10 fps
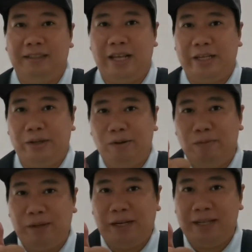Thank you,
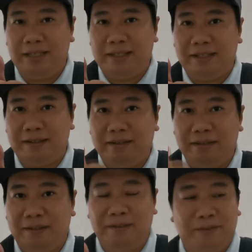Luminisce,
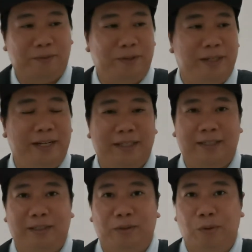for this
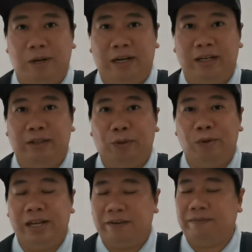
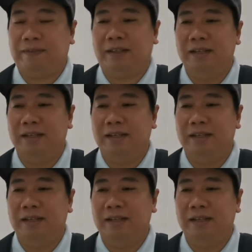Trulift